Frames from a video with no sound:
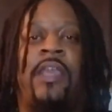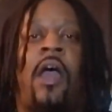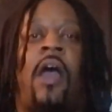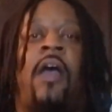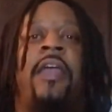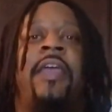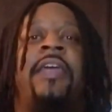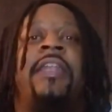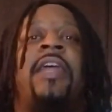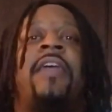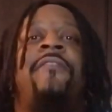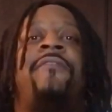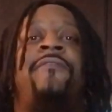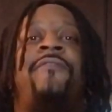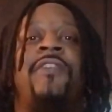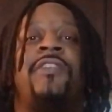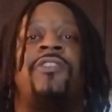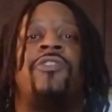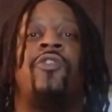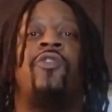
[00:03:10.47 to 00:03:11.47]
are in a
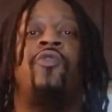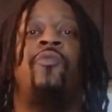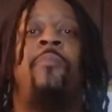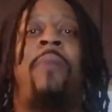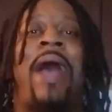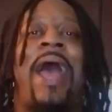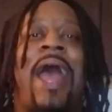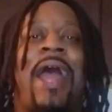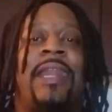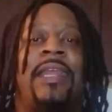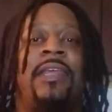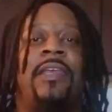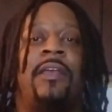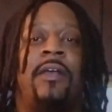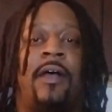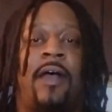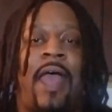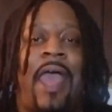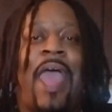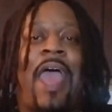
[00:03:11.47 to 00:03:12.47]
physical body,
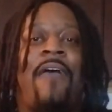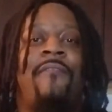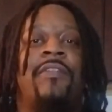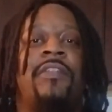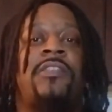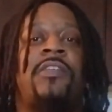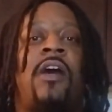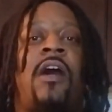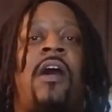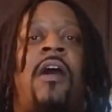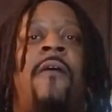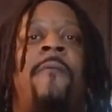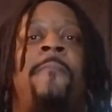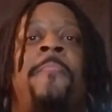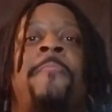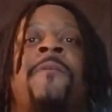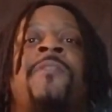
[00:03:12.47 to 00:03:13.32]
an avatar.